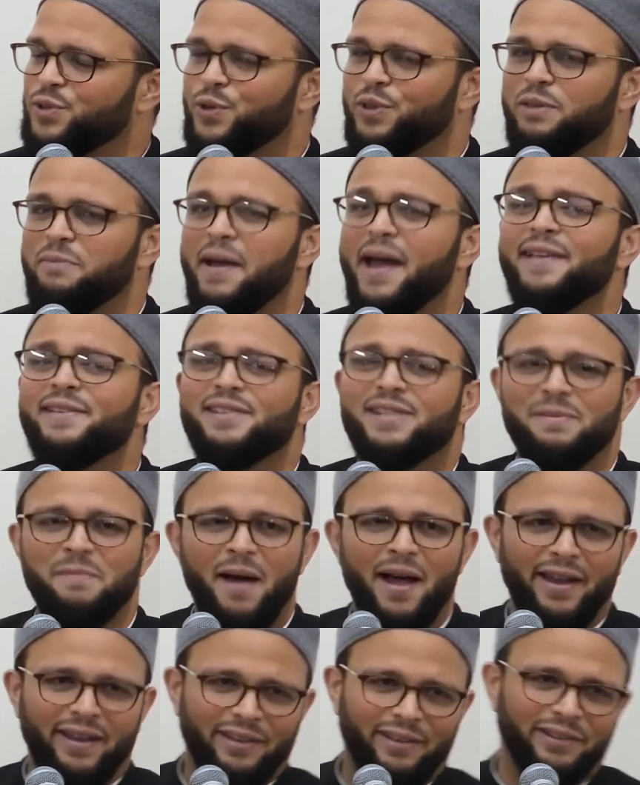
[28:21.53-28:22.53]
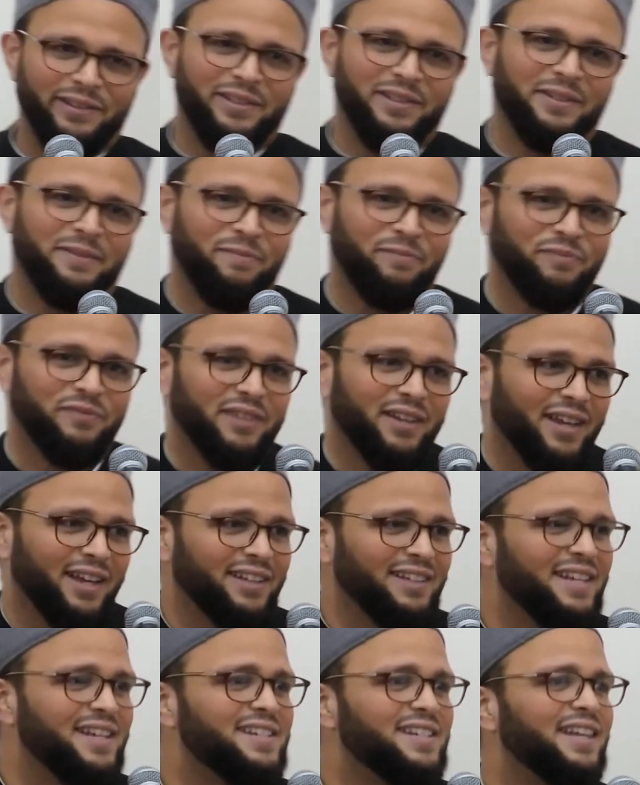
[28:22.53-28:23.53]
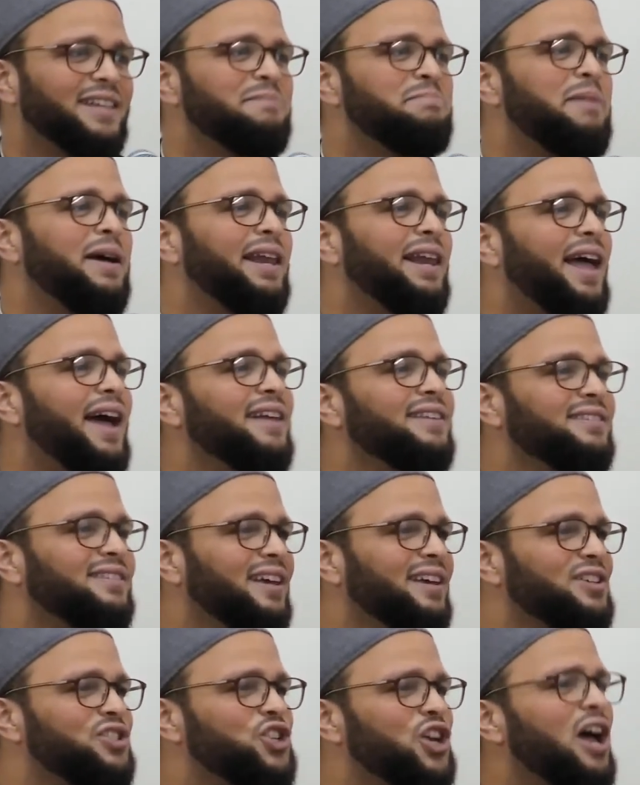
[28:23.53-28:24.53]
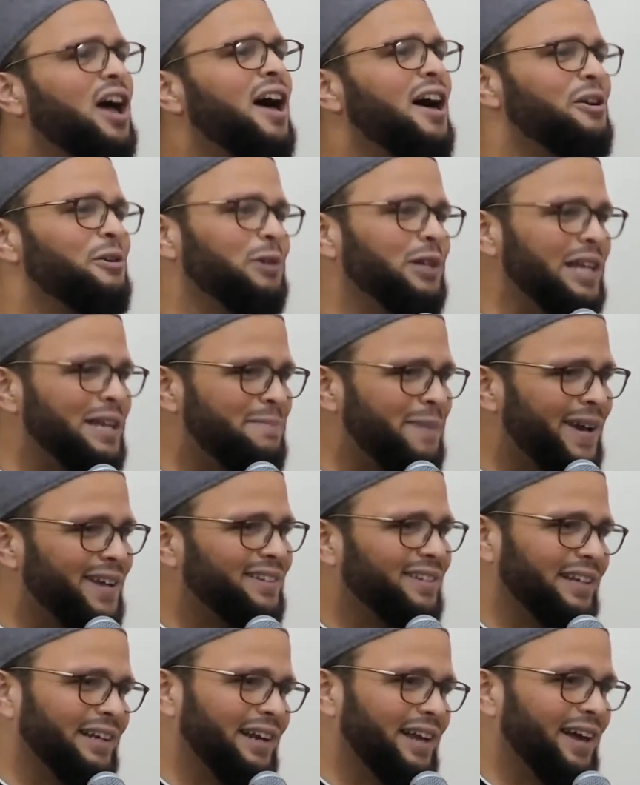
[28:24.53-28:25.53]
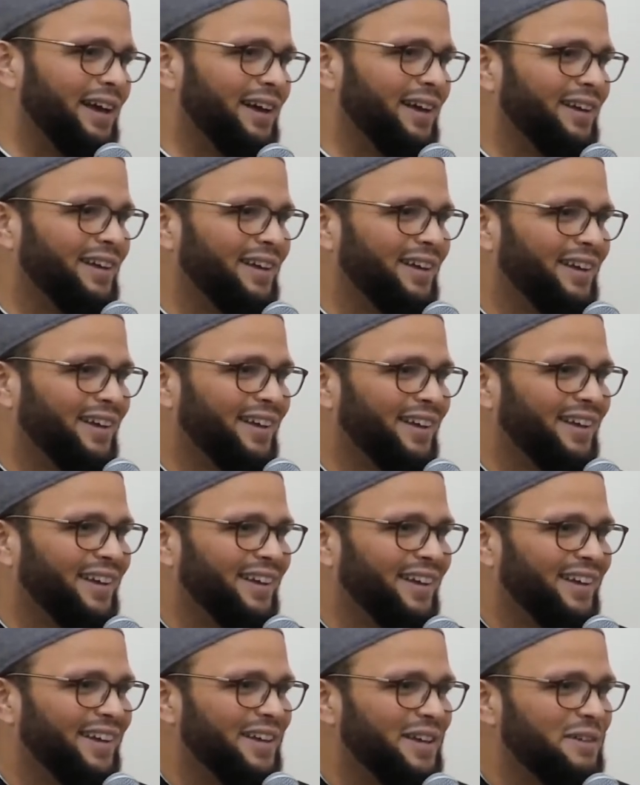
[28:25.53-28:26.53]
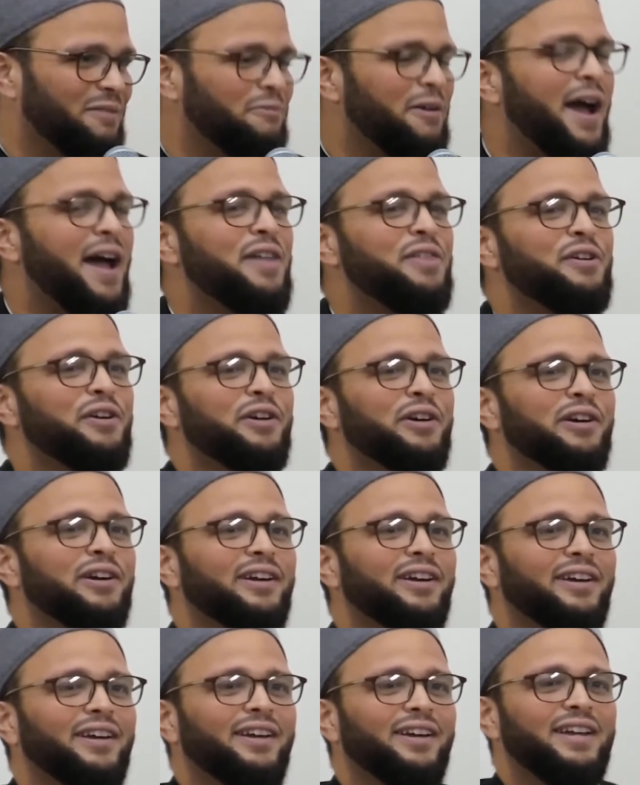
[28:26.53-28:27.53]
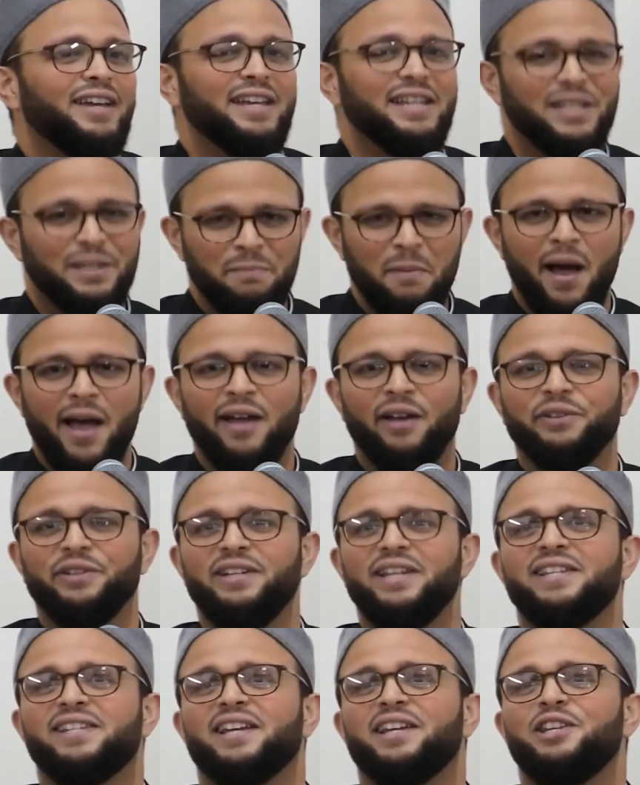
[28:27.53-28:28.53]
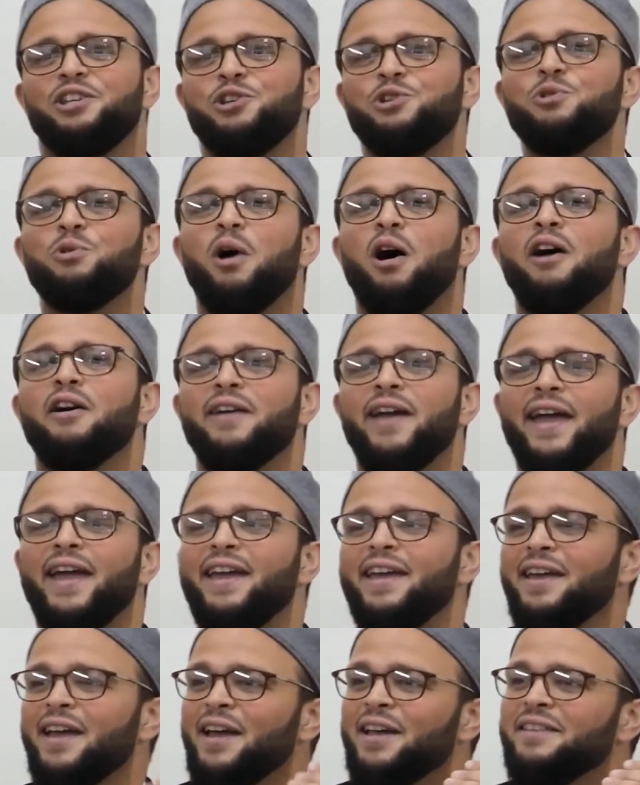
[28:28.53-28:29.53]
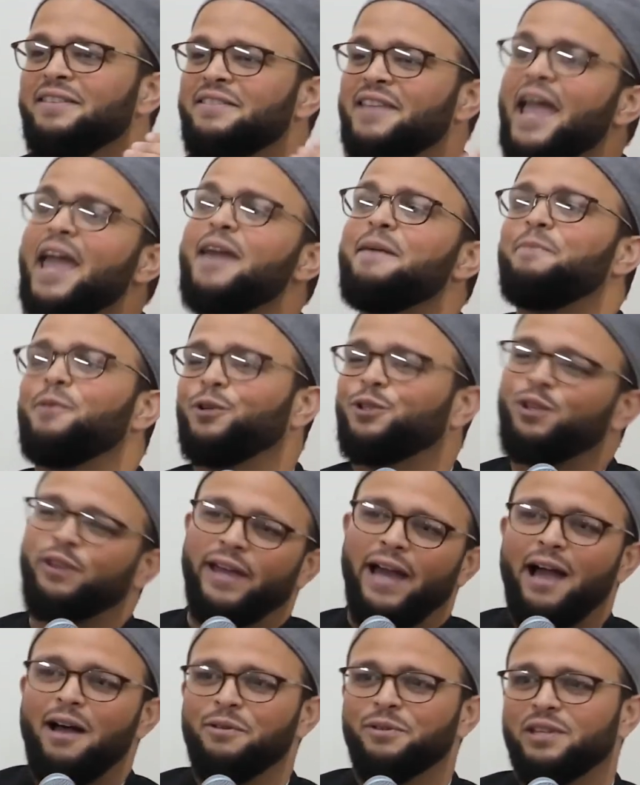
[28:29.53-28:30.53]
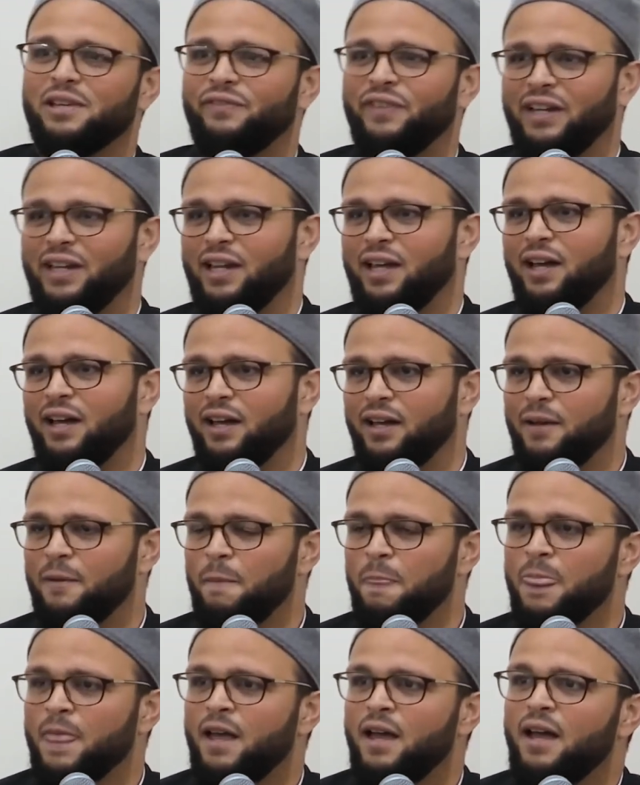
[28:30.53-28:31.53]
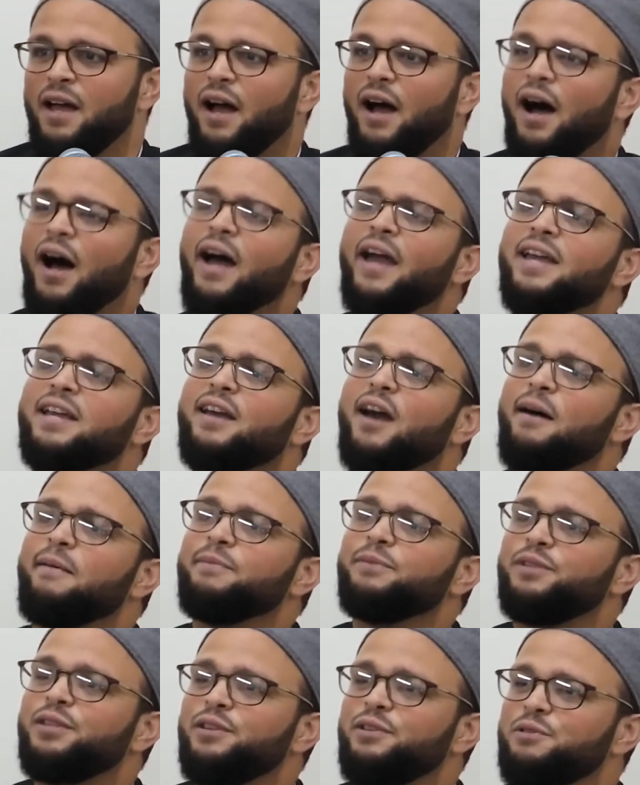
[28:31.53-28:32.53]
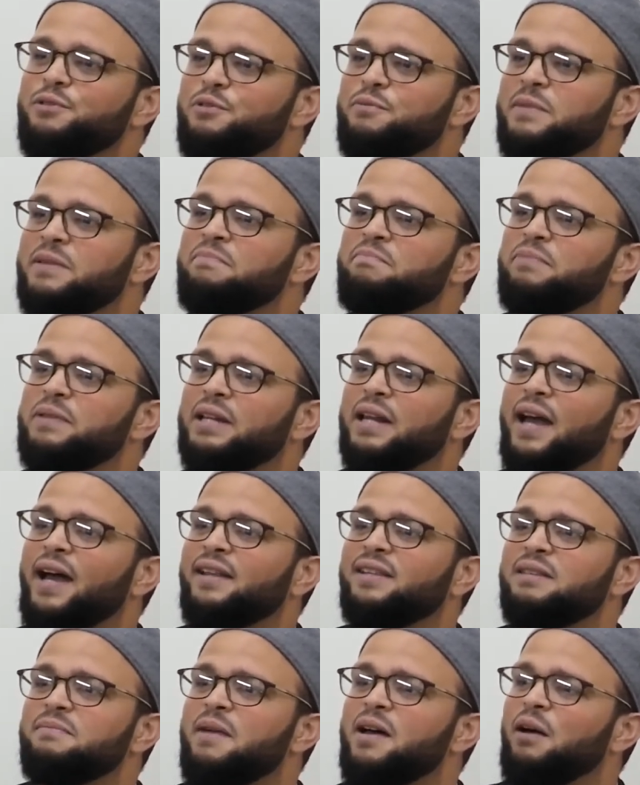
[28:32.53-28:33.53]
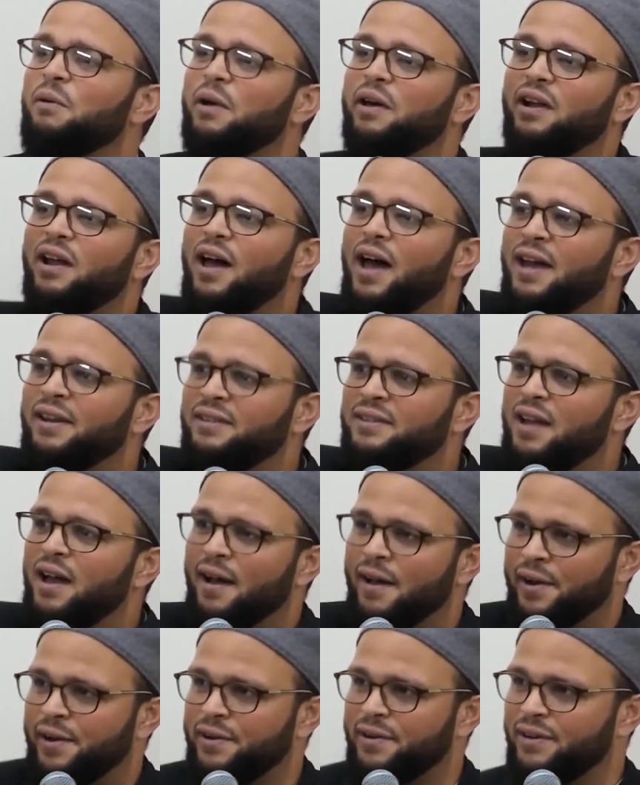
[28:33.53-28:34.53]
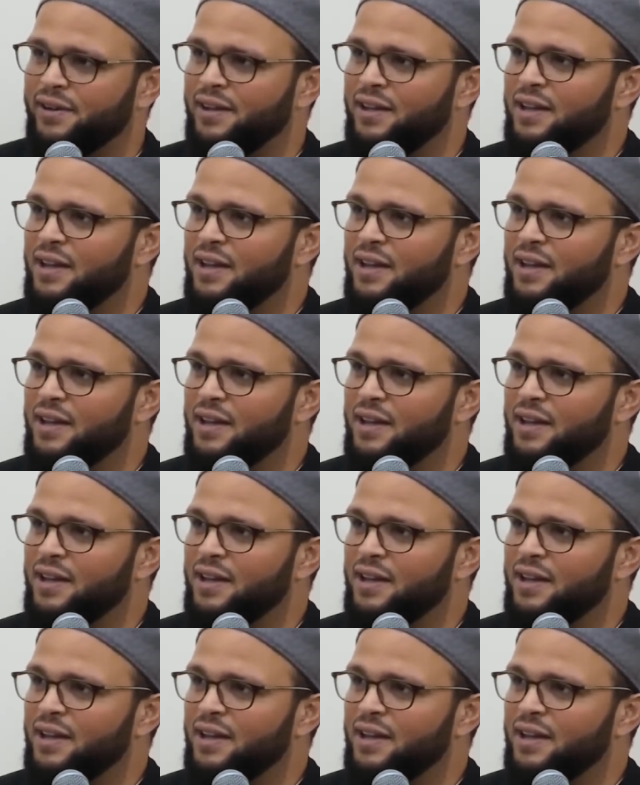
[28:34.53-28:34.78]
And so the man smiled and he said, Bal anta jarun li baytillah. Rather, he smiled and he said, You are a neighbor to the house of Allah. I come to you min biladi ma wara an-nahr.